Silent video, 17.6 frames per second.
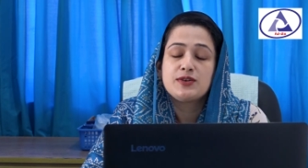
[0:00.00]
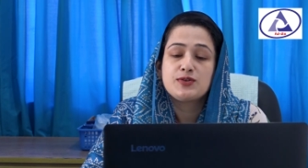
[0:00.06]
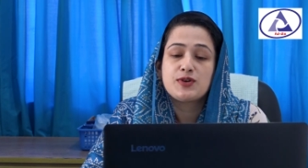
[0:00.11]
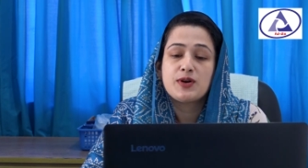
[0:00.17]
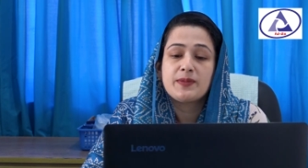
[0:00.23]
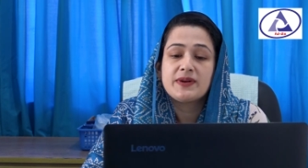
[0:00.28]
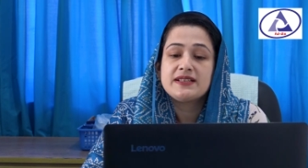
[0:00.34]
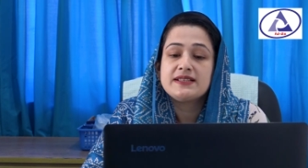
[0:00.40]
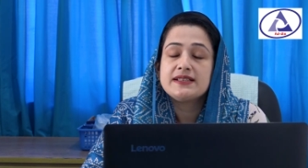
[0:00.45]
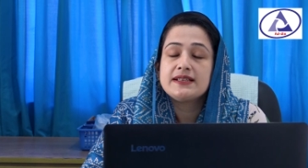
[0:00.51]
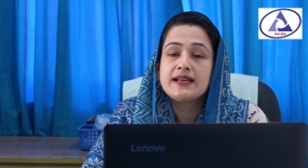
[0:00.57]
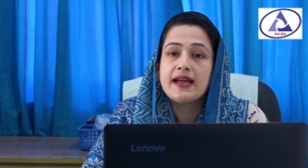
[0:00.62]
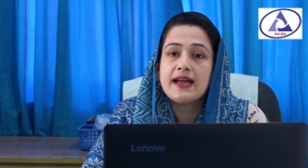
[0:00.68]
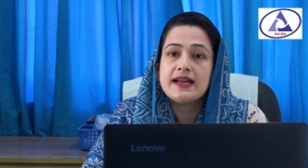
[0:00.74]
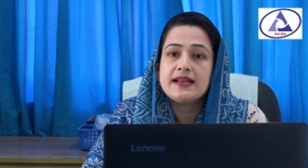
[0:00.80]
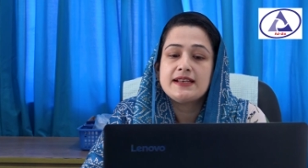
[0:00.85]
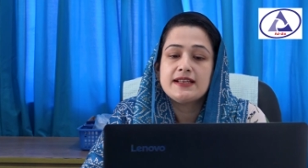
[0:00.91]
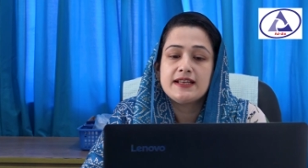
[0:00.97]
traumatic
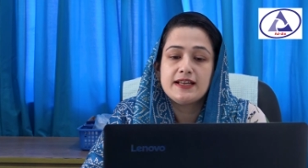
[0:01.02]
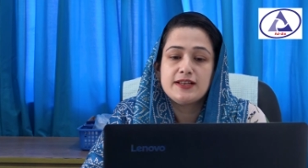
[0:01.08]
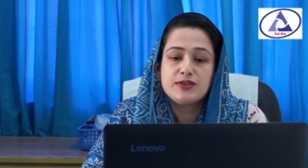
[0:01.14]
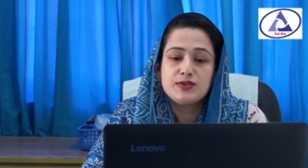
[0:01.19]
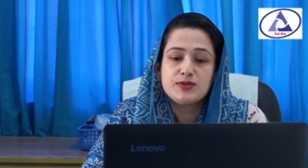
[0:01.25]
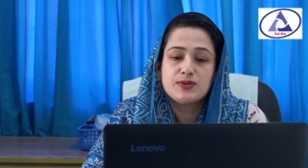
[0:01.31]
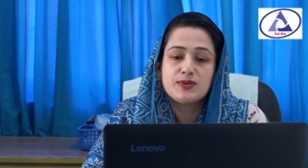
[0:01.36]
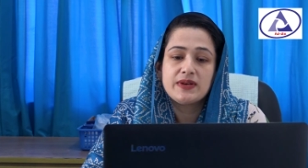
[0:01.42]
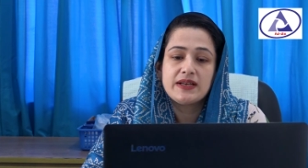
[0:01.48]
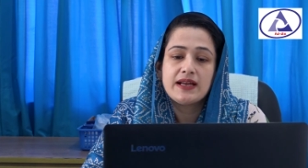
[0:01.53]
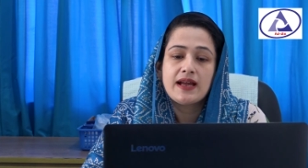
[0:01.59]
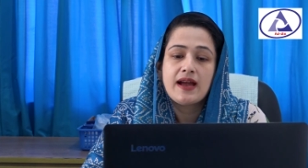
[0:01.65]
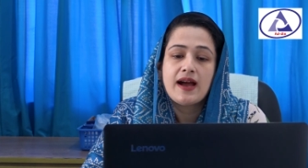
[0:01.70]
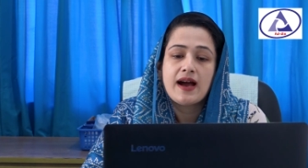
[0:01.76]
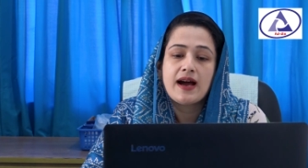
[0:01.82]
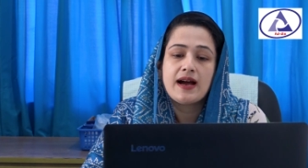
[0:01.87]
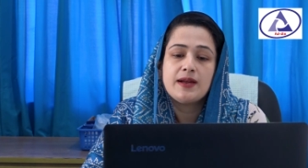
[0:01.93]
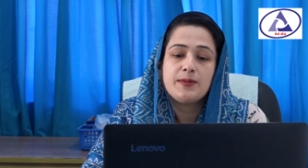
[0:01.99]
head injury,
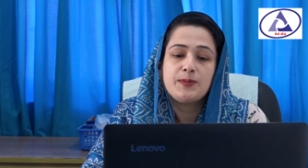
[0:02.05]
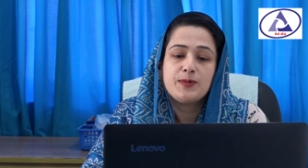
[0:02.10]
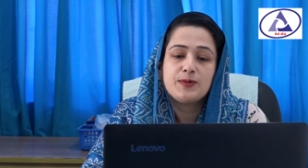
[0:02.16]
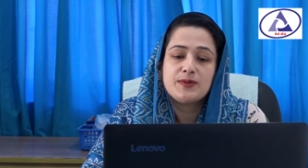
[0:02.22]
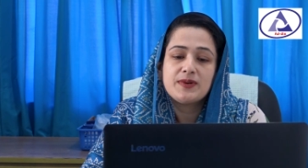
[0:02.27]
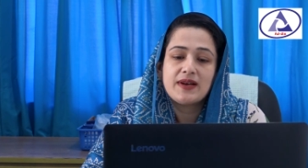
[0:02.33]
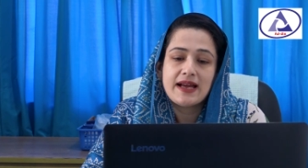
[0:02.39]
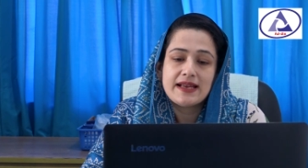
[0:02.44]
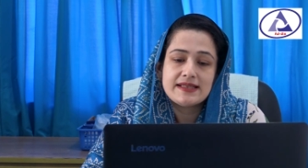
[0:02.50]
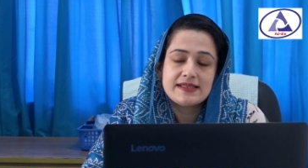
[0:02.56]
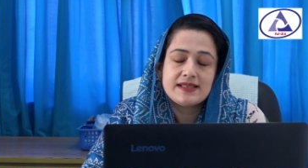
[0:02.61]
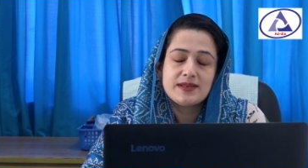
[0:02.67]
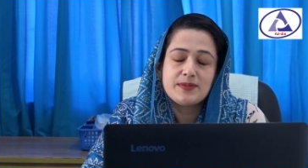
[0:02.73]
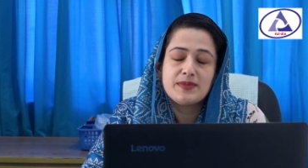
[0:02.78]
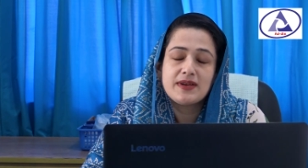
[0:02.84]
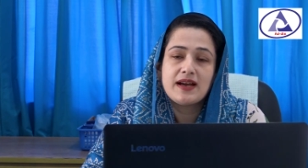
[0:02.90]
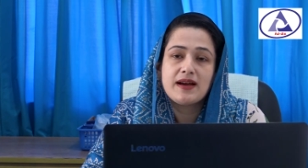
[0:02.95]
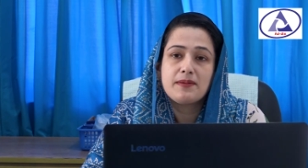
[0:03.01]

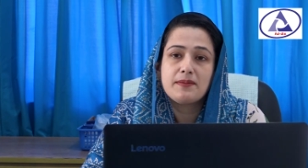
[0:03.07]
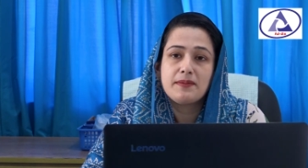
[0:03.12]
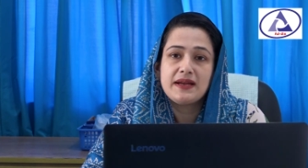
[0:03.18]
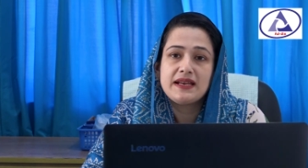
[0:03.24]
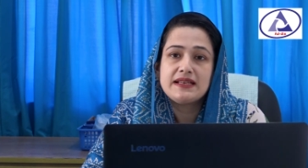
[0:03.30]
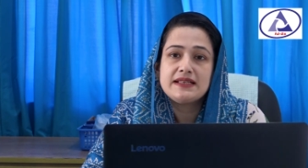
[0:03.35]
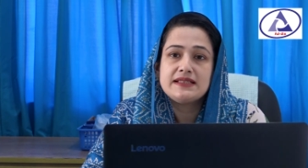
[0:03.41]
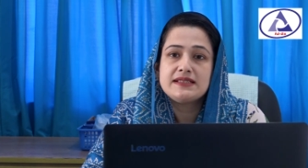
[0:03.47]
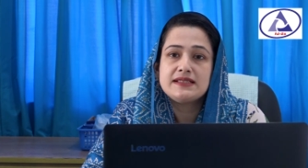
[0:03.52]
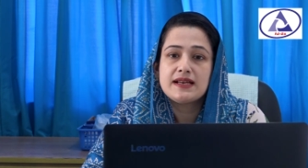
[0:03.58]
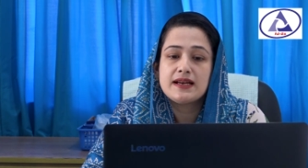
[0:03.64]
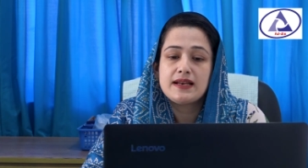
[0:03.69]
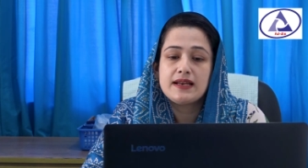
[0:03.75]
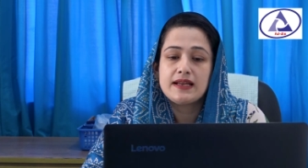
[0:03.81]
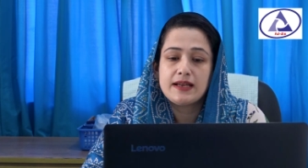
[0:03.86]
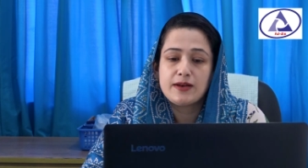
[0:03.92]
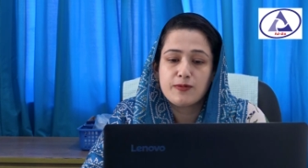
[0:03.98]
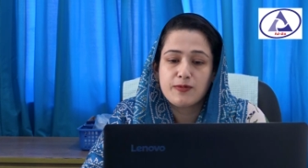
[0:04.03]
hypoglycemia,
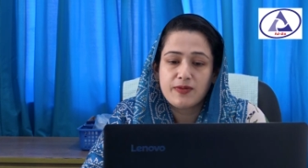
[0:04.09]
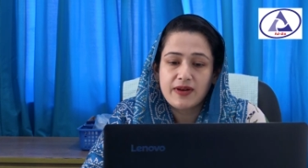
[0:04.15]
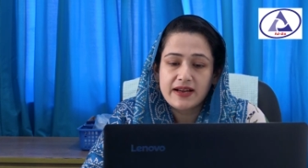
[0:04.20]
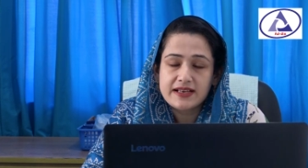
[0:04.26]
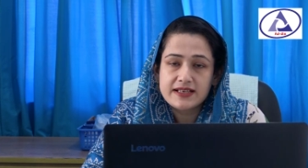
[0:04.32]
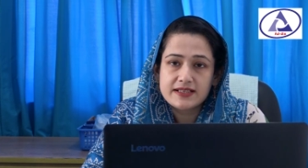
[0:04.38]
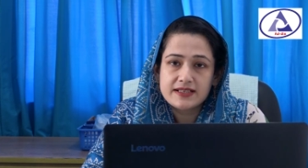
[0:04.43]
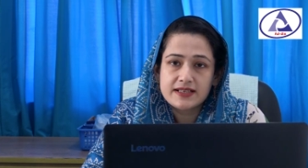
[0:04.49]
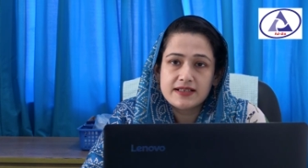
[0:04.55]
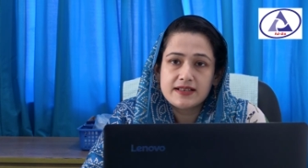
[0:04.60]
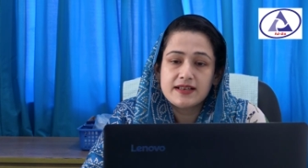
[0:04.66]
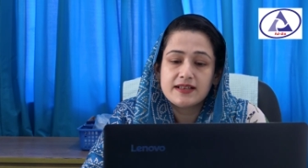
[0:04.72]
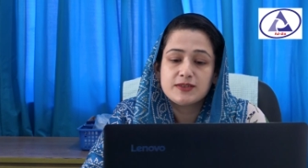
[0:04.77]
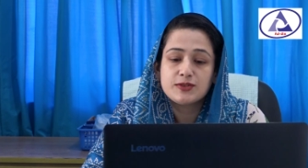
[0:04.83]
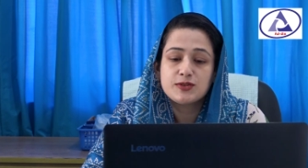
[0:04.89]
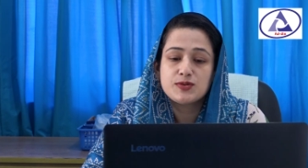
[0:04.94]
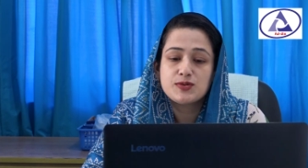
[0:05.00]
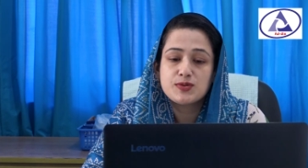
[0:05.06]
meningeal infection,
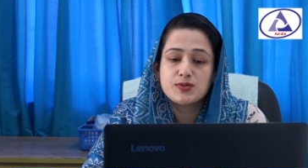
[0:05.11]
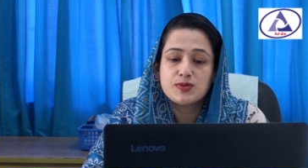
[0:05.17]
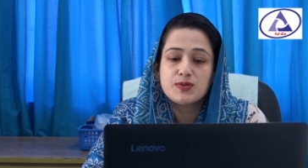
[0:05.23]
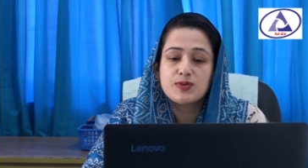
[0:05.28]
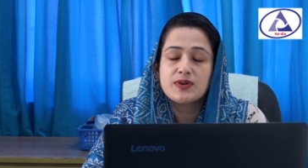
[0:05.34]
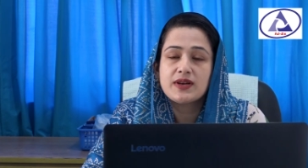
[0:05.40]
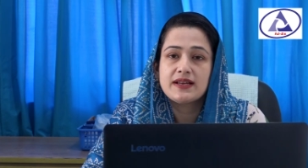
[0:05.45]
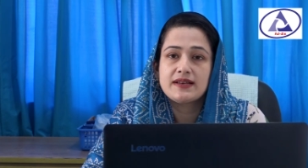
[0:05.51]
stroke,